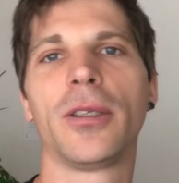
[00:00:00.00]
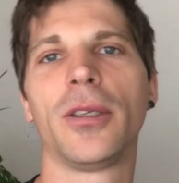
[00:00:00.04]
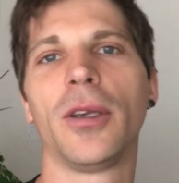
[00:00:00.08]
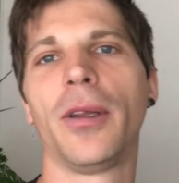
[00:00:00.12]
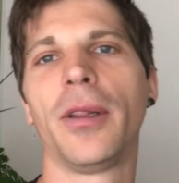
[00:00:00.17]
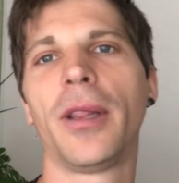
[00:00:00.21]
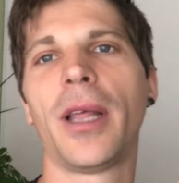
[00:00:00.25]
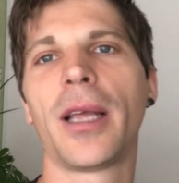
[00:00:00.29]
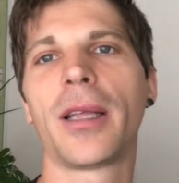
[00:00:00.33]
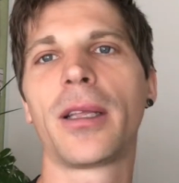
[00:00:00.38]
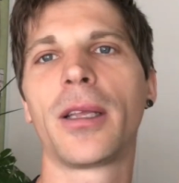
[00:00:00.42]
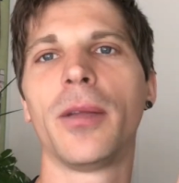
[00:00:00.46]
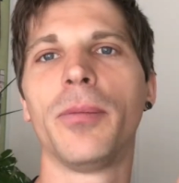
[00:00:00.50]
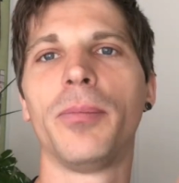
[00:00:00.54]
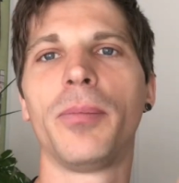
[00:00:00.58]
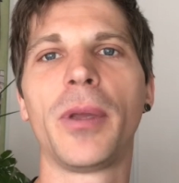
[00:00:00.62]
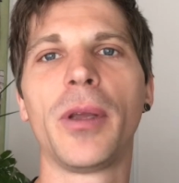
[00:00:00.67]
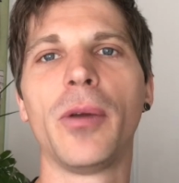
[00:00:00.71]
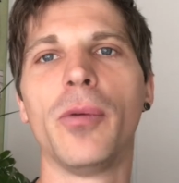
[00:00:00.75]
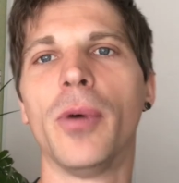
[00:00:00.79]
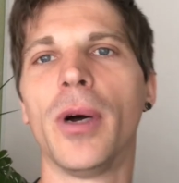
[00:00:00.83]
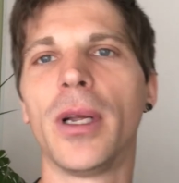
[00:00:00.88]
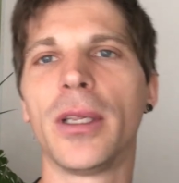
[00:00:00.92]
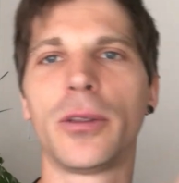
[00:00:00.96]
So that can
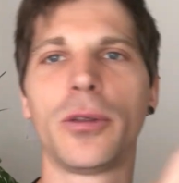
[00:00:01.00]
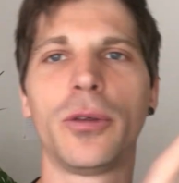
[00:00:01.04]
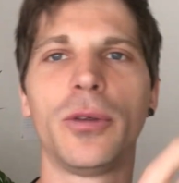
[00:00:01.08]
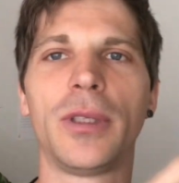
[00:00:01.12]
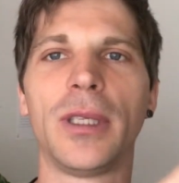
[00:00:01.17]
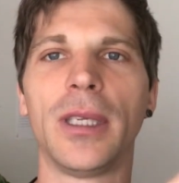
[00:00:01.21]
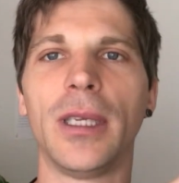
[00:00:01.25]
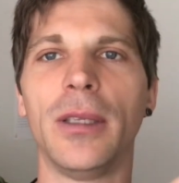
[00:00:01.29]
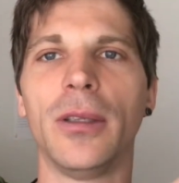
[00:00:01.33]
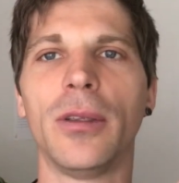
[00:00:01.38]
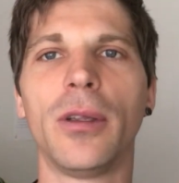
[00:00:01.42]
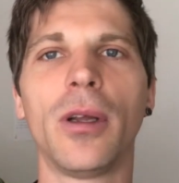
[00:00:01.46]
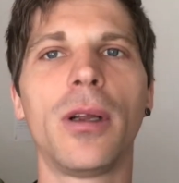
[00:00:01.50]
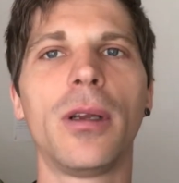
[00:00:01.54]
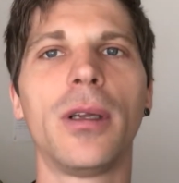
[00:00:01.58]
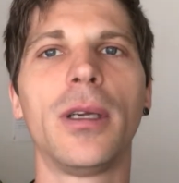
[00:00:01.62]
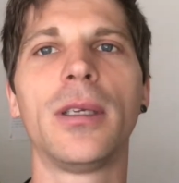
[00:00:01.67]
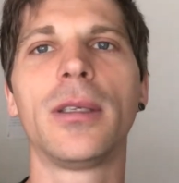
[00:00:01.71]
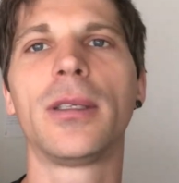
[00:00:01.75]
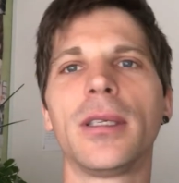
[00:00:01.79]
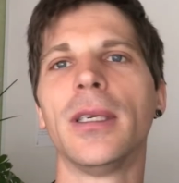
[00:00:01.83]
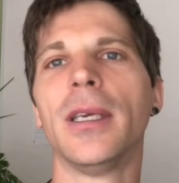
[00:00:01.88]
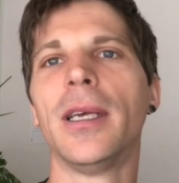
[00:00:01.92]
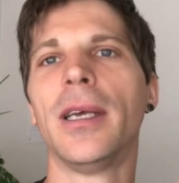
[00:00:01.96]
be $1 to
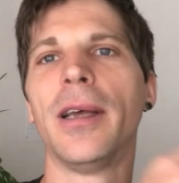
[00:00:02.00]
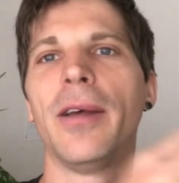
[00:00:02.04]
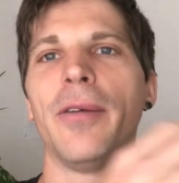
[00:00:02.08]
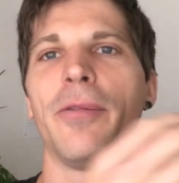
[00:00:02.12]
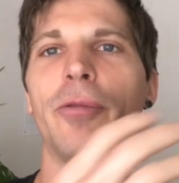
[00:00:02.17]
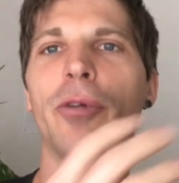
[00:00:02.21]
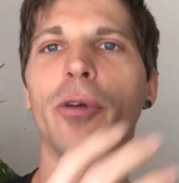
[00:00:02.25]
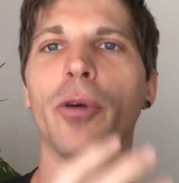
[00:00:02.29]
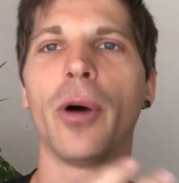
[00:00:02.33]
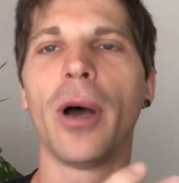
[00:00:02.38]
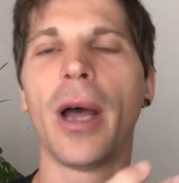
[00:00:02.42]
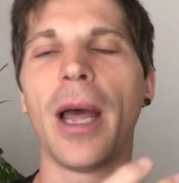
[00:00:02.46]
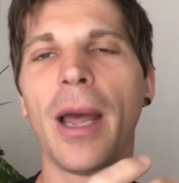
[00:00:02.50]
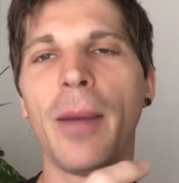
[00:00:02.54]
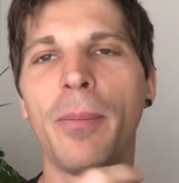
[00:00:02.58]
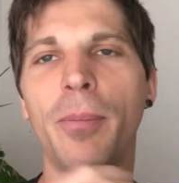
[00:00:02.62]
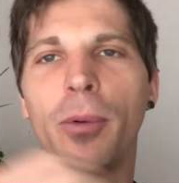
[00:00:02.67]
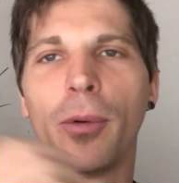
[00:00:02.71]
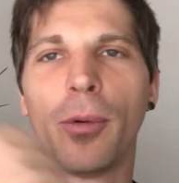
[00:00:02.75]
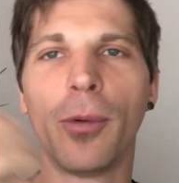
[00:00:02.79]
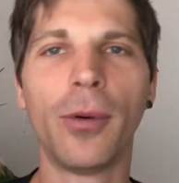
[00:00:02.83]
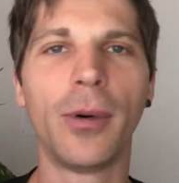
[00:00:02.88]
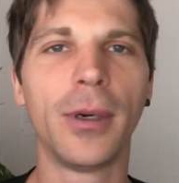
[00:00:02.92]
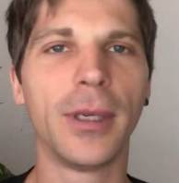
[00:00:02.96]
$10. If you're
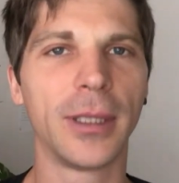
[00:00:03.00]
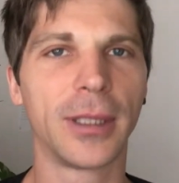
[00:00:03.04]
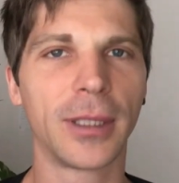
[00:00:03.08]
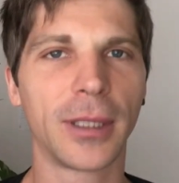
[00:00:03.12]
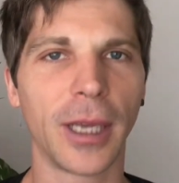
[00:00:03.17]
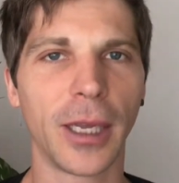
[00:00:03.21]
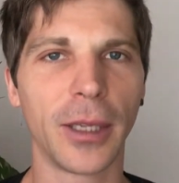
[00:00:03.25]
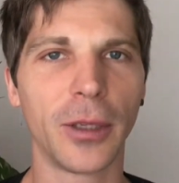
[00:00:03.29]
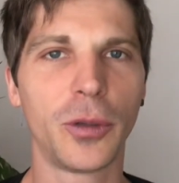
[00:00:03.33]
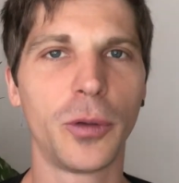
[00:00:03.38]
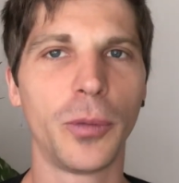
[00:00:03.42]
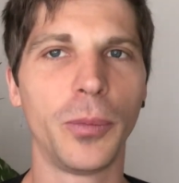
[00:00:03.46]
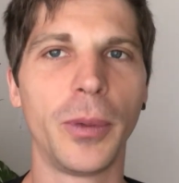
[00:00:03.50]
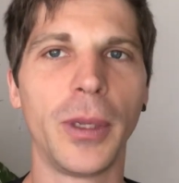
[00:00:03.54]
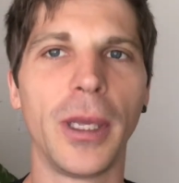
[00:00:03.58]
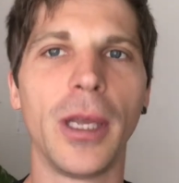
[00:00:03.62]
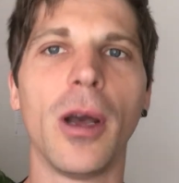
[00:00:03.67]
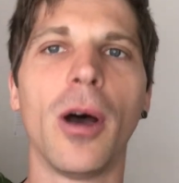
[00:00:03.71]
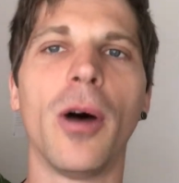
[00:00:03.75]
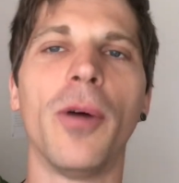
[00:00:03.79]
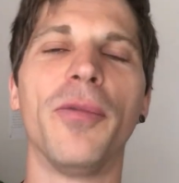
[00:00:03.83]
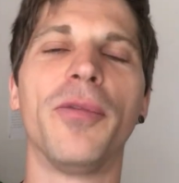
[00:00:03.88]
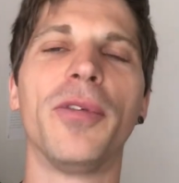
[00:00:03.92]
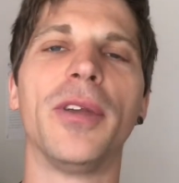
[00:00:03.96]
Apple, it's going to be
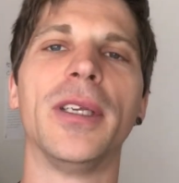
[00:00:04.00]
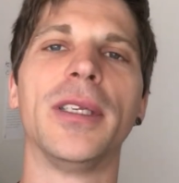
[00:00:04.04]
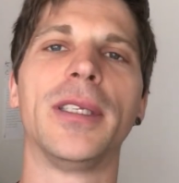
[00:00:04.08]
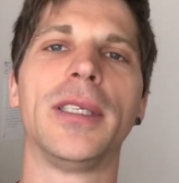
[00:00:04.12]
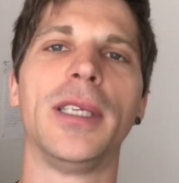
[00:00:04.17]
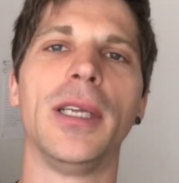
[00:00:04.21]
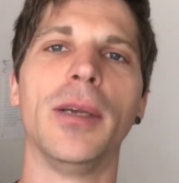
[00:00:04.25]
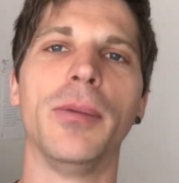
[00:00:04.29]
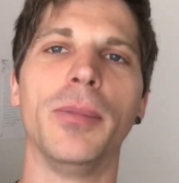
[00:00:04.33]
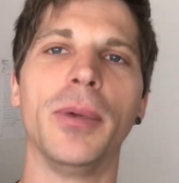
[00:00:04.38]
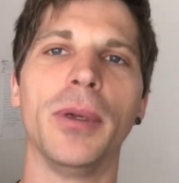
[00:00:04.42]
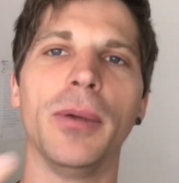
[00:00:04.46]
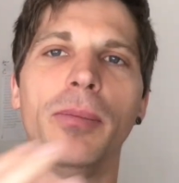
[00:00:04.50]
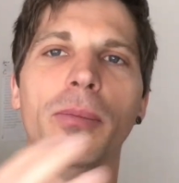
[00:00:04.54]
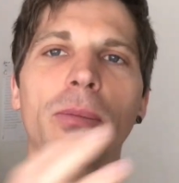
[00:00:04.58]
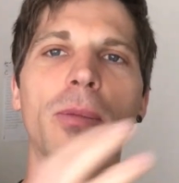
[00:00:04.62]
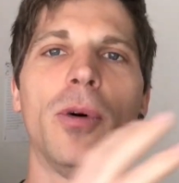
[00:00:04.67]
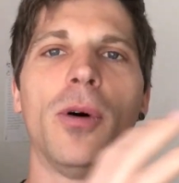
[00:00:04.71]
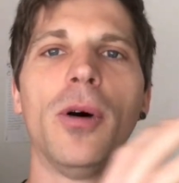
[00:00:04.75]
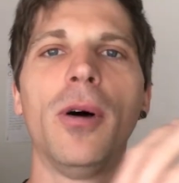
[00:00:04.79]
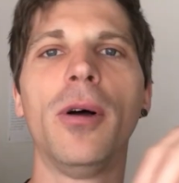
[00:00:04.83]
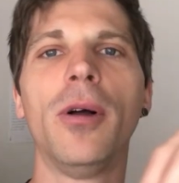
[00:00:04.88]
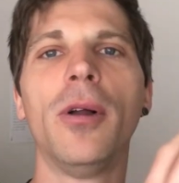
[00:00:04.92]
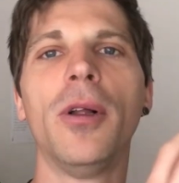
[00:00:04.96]
obviously a bit
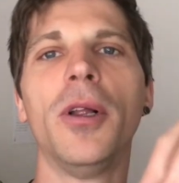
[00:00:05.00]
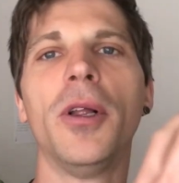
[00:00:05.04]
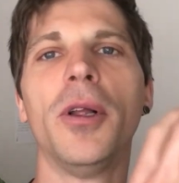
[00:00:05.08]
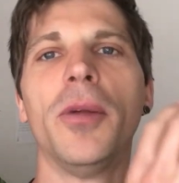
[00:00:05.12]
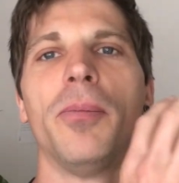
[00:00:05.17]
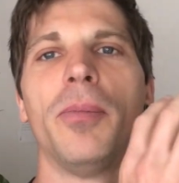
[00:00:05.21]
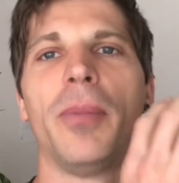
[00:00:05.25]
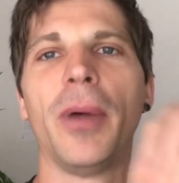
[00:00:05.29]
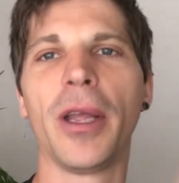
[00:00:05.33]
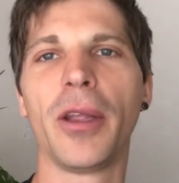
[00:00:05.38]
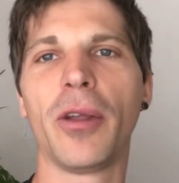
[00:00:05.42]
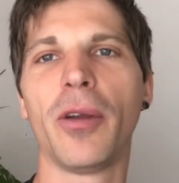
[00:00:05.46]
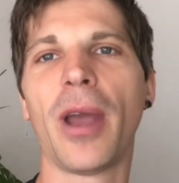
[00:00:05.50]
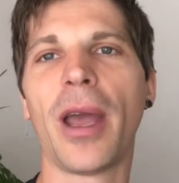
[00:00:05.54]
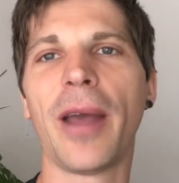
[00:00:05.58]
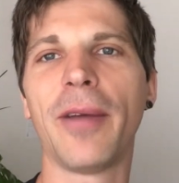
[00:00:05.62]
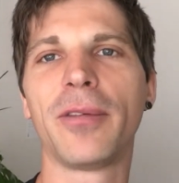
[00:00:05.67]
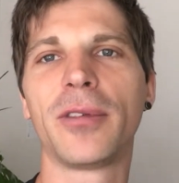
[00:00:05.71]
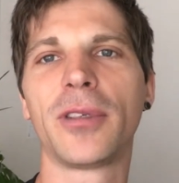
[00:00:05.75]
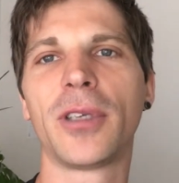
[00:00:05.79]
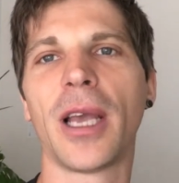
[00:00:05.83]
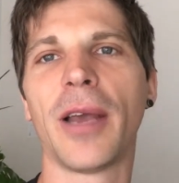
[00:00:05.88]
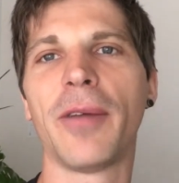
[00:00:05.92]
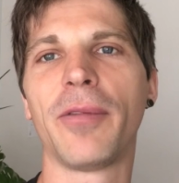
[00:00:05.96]
more, but you
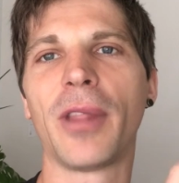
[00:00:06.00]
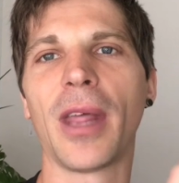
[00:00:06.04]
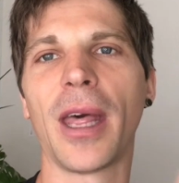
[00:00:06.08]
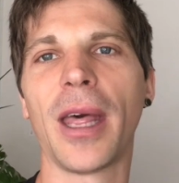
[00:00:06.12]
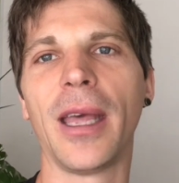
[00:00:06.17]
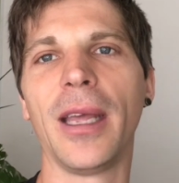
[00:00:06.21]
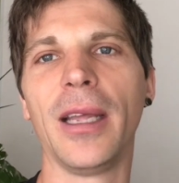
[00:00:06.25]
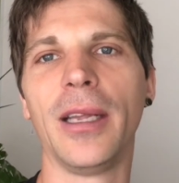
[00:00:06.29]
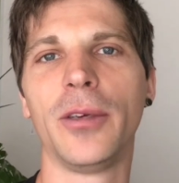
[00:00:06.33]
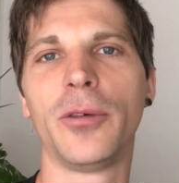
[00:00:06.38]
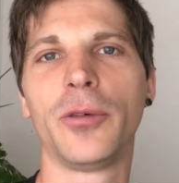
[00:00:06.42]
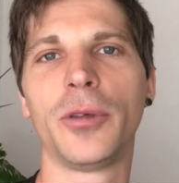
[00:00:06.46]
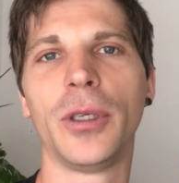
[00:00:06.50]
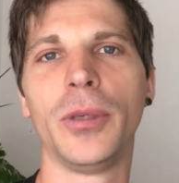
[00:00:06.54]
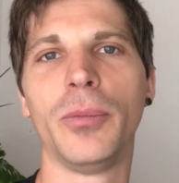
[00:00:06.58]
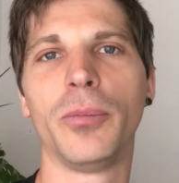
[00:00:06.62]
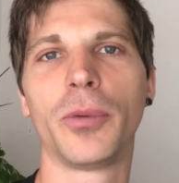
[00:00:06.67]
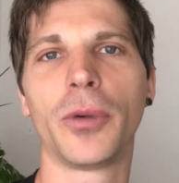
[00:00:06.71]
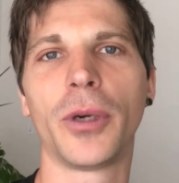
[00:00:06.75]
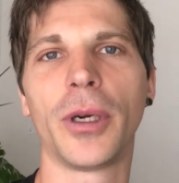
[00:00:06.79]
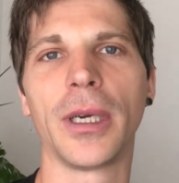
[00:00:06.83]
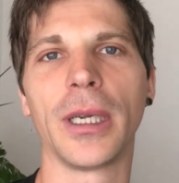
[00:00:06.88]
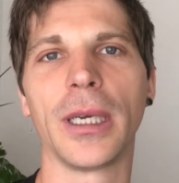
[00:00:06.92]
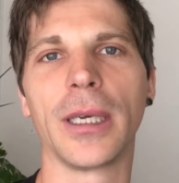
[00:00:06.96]
have to have that entry
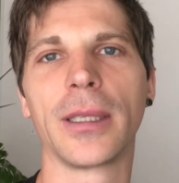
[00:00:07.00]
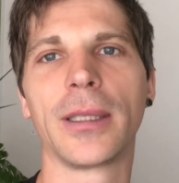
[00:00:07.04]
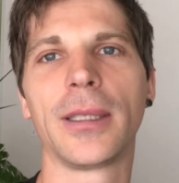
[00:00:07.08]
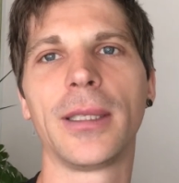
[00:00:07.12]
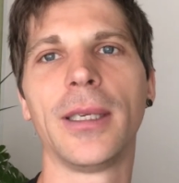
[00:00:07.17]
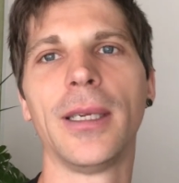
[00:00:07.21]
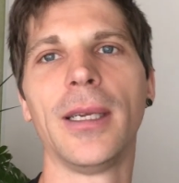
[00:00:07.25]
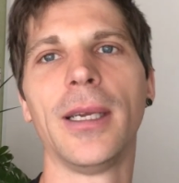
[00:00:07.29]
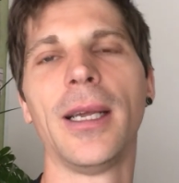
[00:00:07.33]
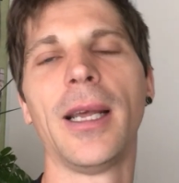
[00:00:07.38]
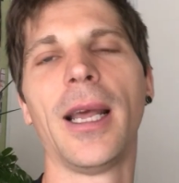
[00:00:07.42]
product.